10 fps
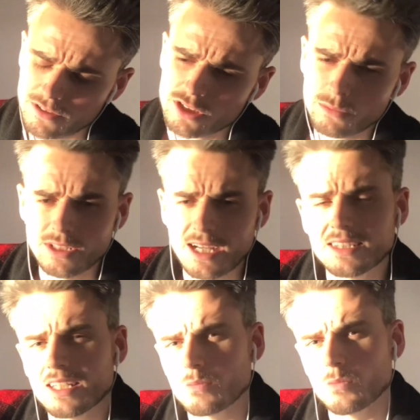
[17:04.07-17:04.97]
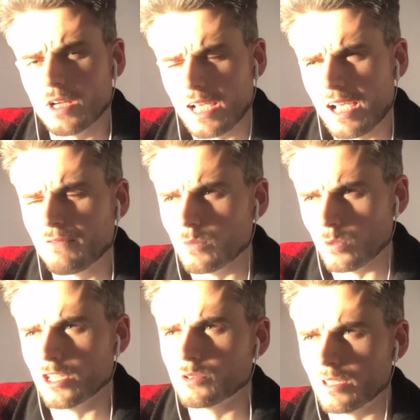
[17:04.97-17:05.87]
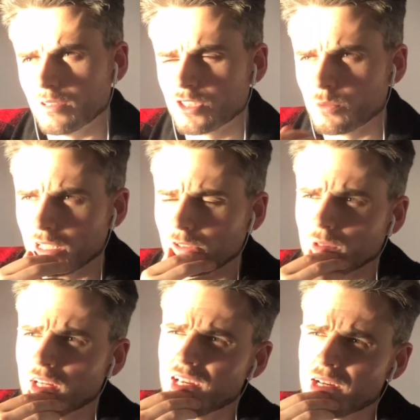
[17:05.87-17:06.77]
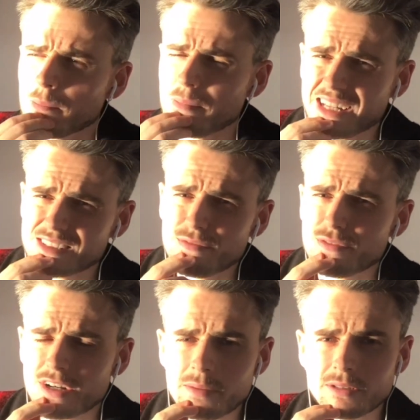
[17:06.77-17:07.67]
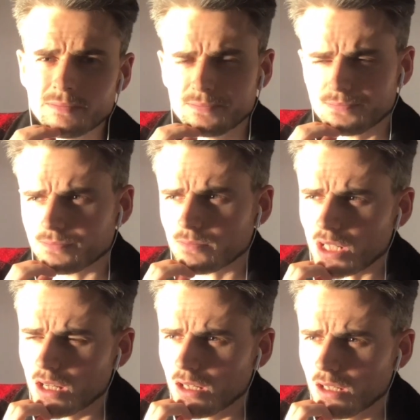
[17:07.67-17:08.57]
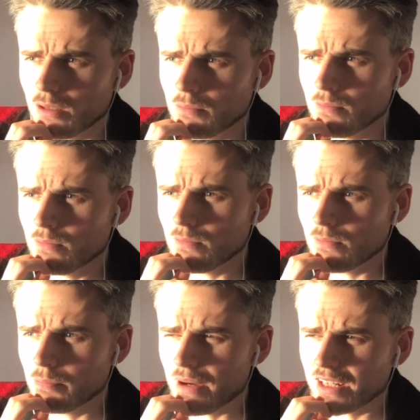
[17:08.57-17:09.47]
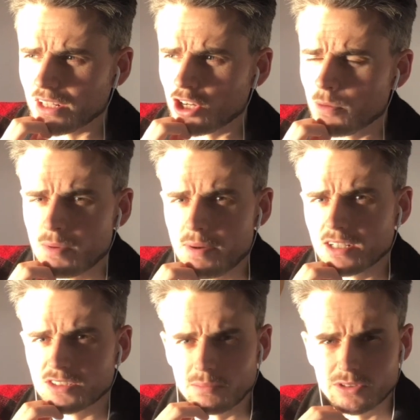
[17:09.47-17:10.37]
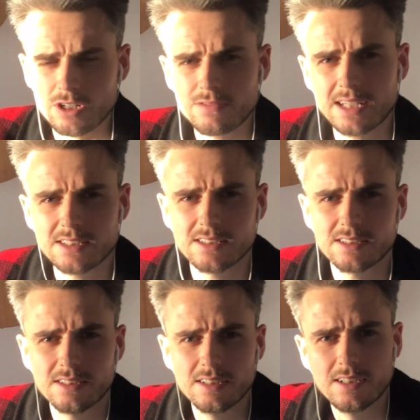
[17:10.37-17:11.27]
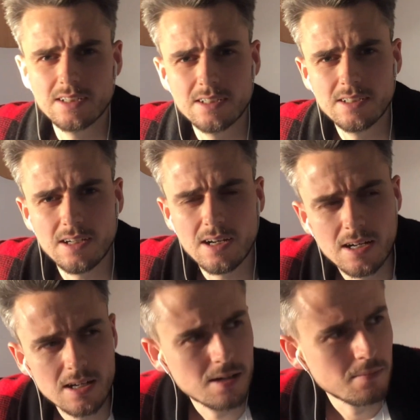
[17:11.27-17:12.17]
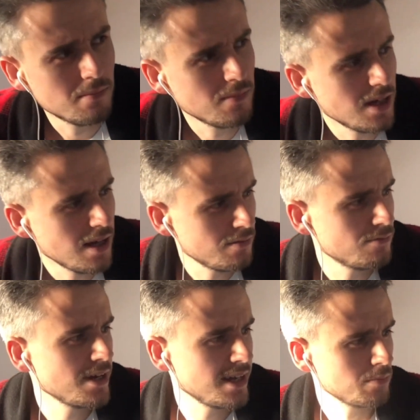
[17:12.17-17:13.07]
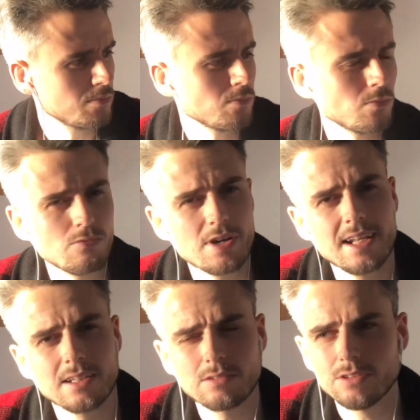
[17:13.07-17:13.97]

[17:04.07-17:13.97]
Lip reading: someone that I haven't worked with, and someone that look, Martin Freeman, Benedict Cumberbatch, them sort of actors, I really, really,